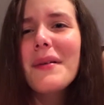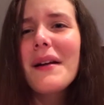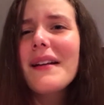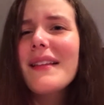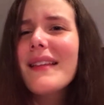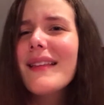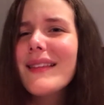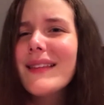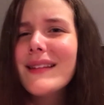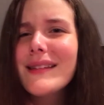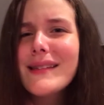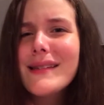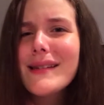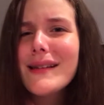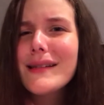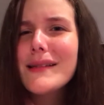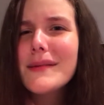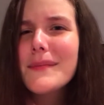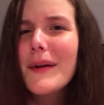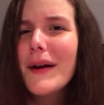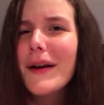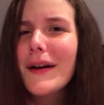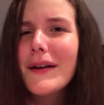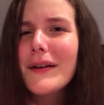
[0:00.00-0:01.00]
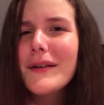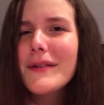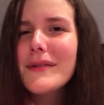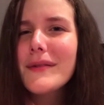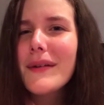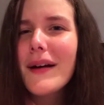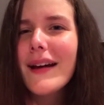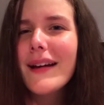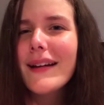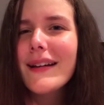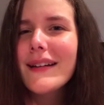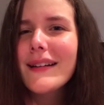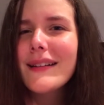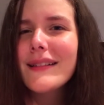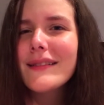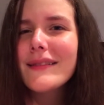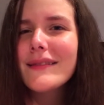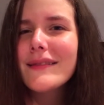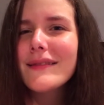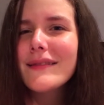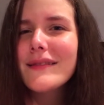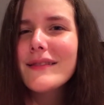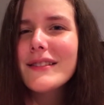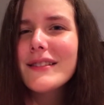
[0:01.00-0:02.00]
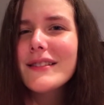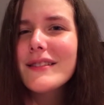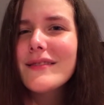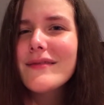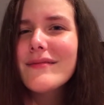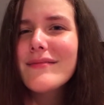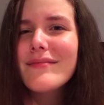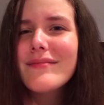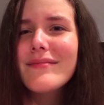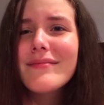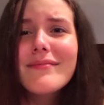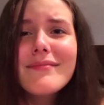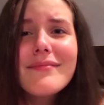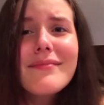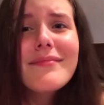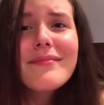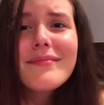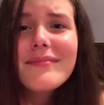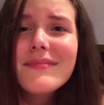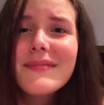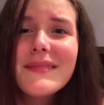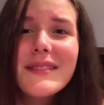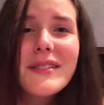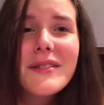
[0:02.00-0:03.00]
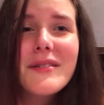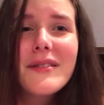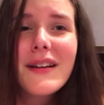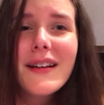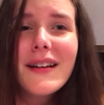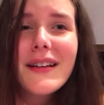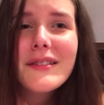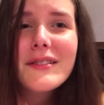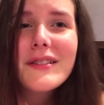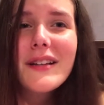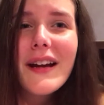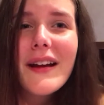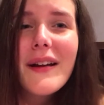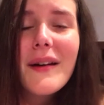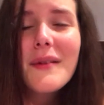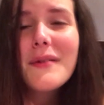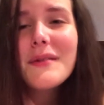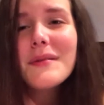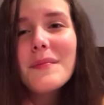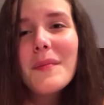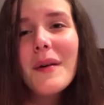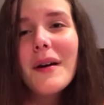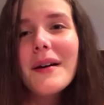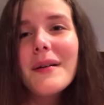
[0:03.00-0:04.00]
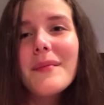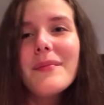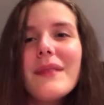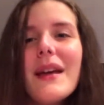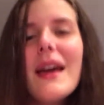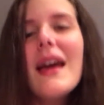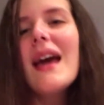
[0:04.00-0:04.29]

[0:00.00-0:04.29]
pray that this gets better so I can do good at tryouts, but